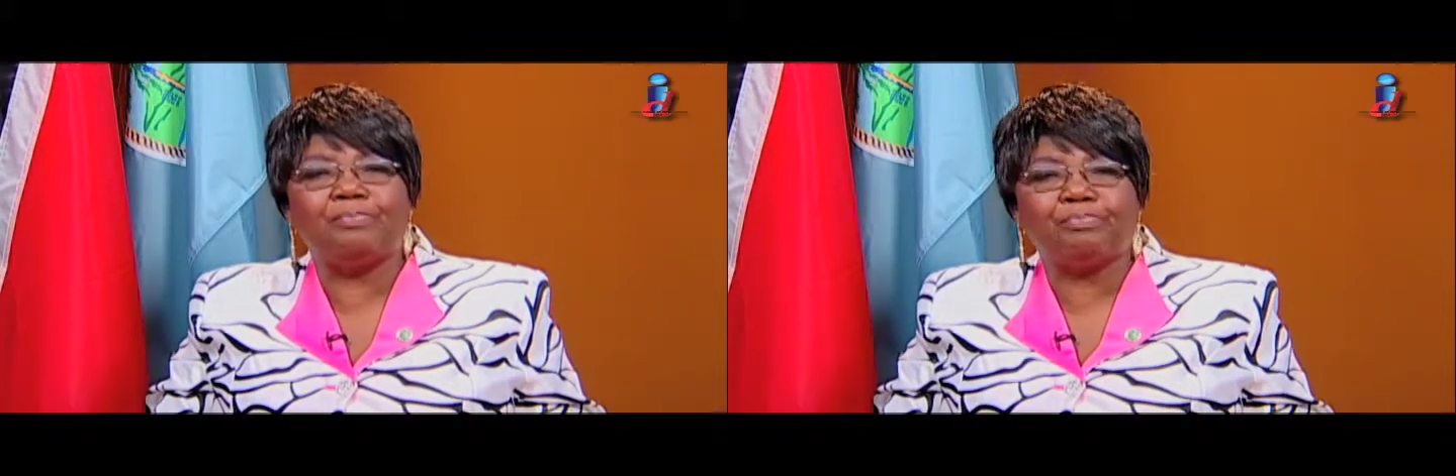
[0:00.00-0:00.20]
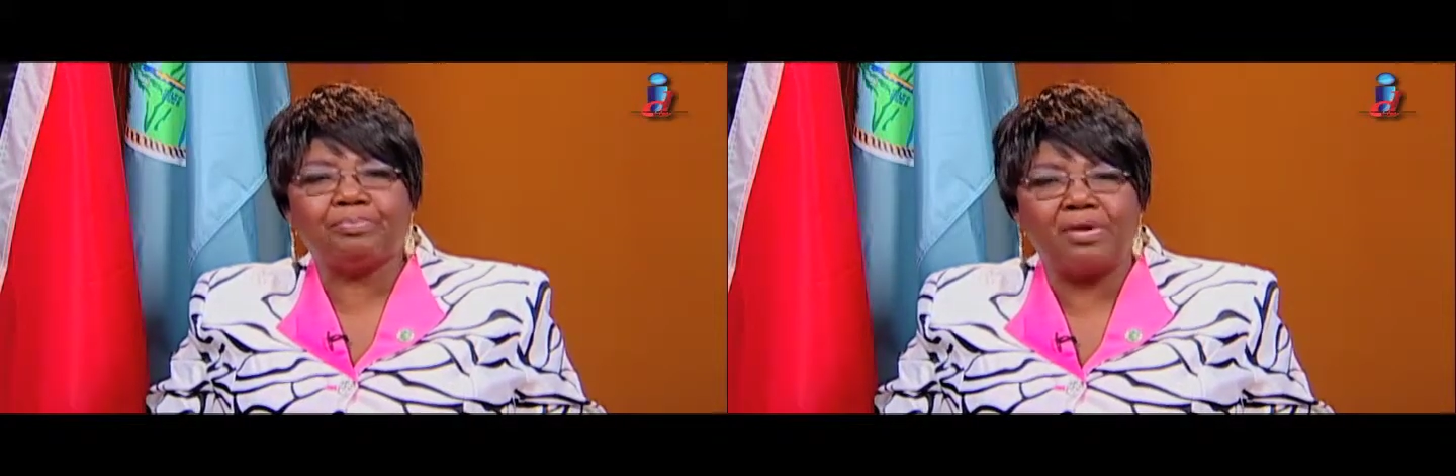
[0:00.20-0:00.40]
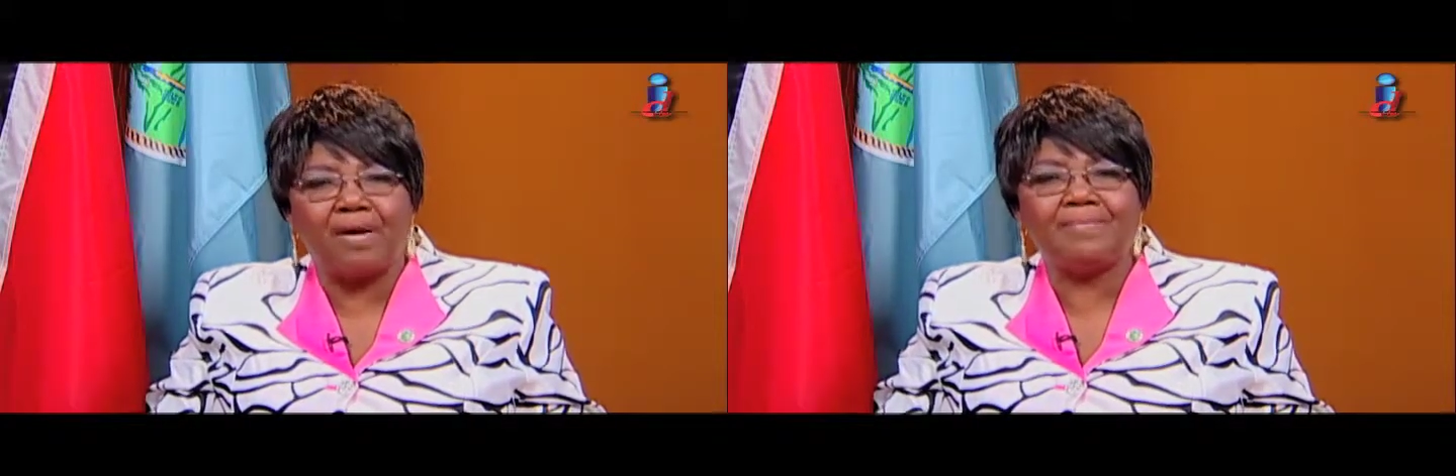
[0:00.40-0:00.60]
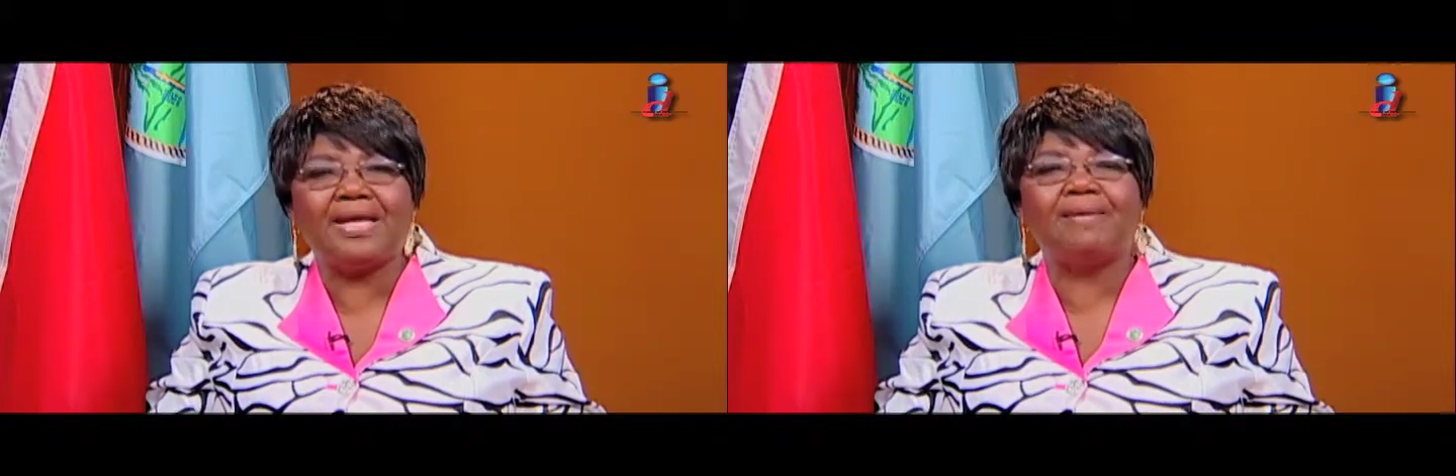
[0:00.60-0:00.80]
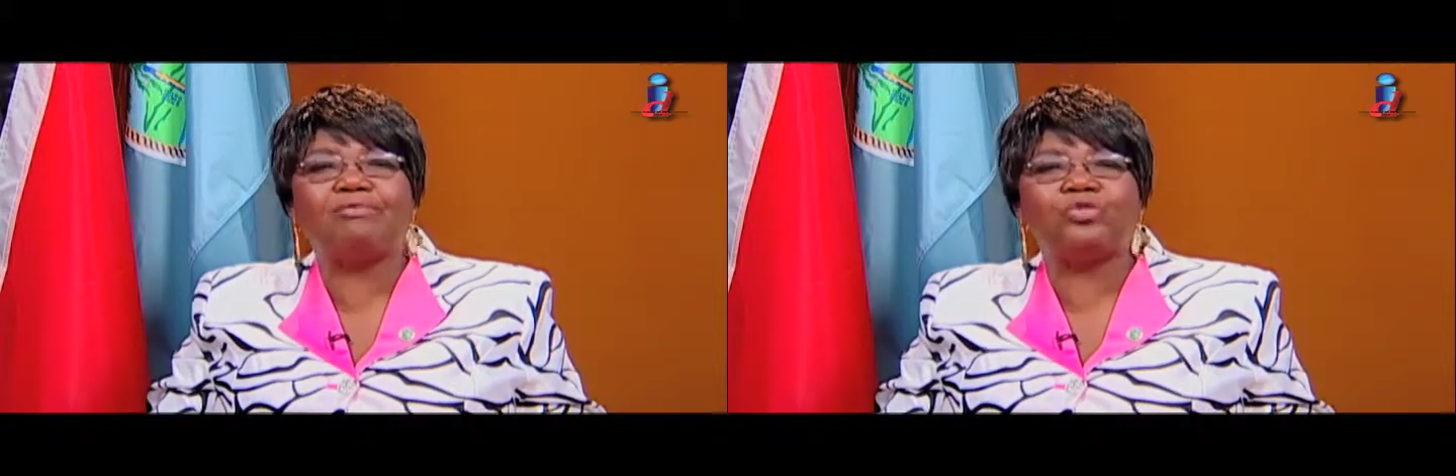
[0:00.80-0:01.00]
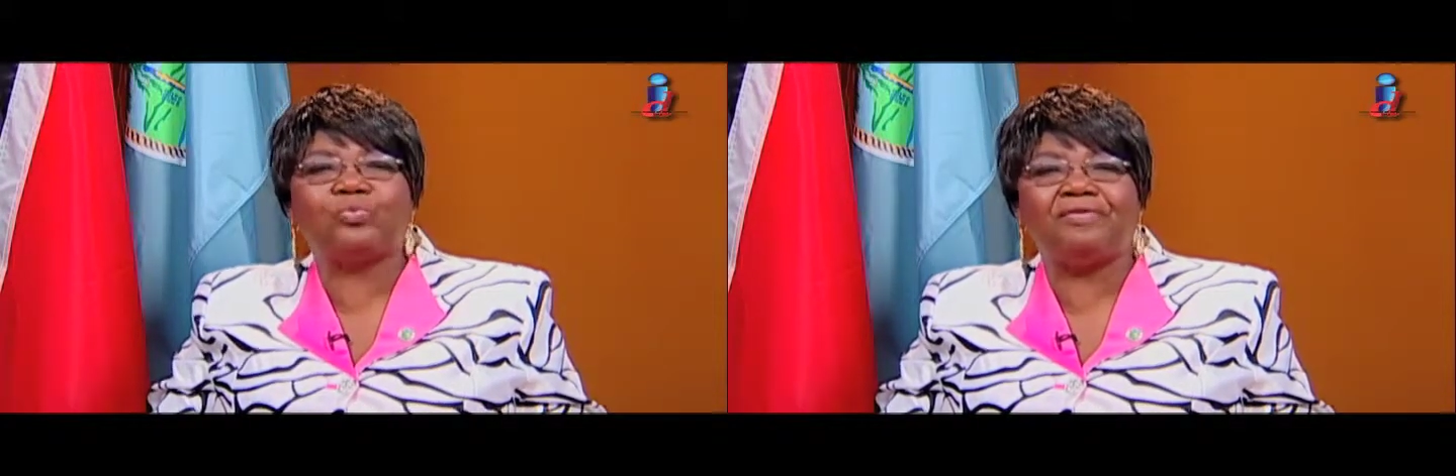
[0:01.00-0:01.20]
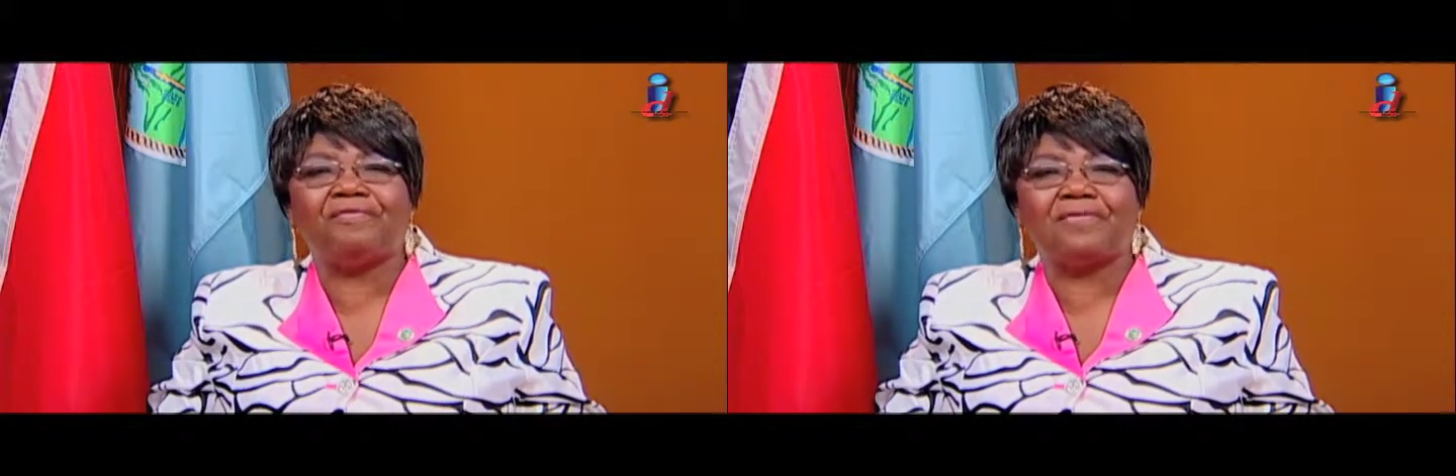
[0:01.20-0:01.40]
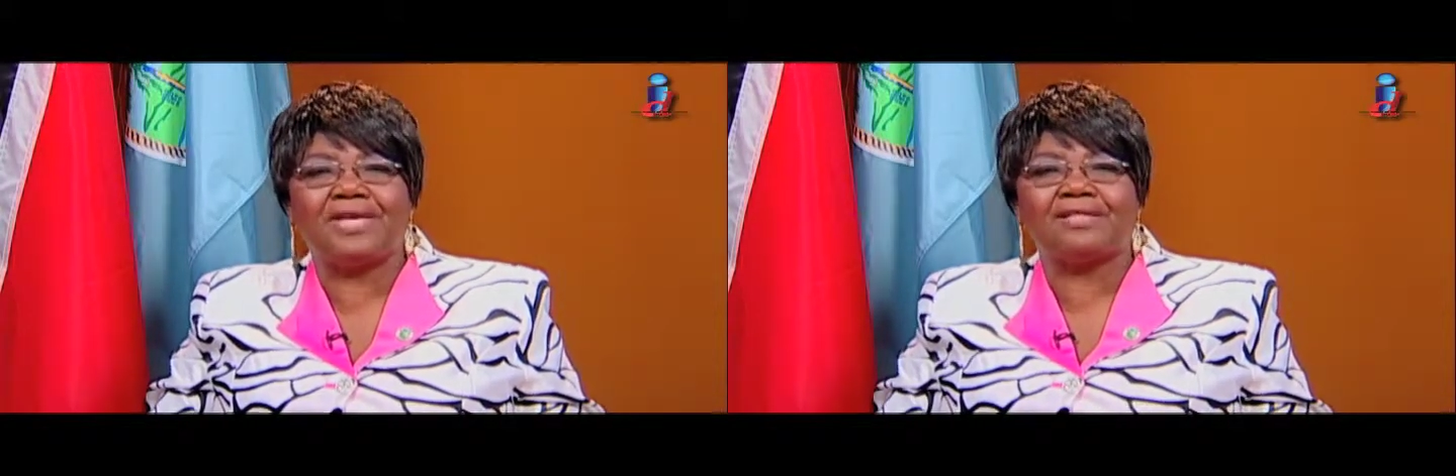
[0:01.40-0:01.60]
problems we
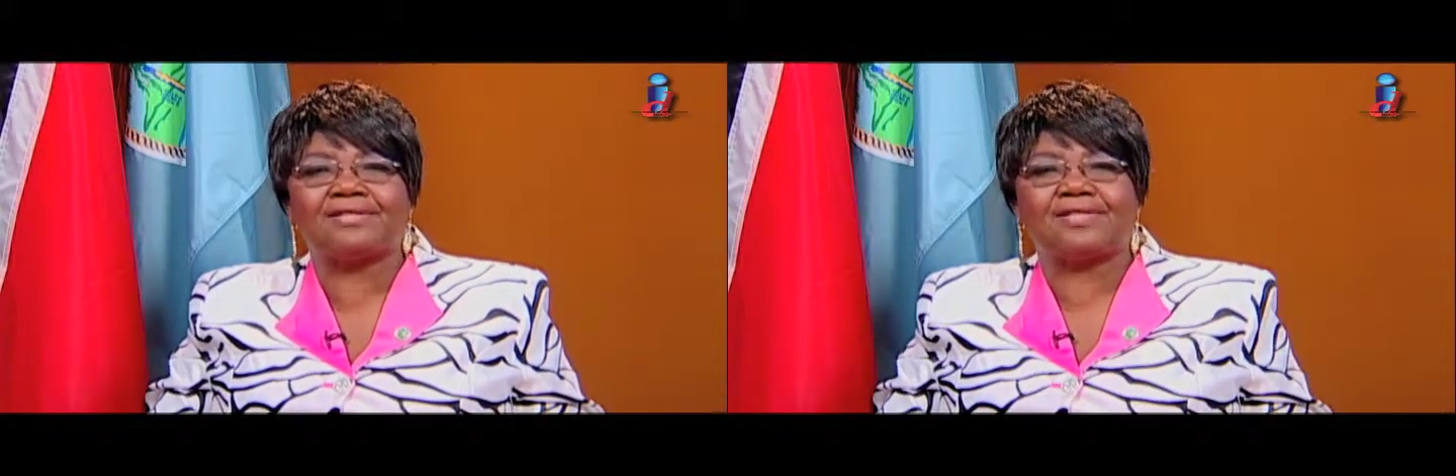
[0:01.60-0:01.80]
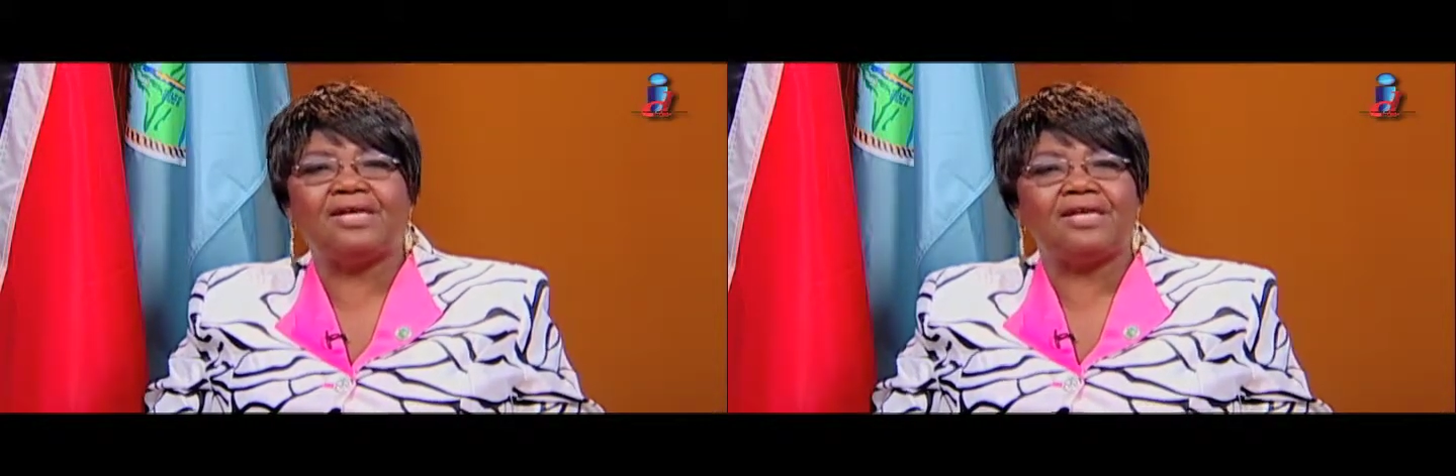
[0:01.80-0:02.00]
face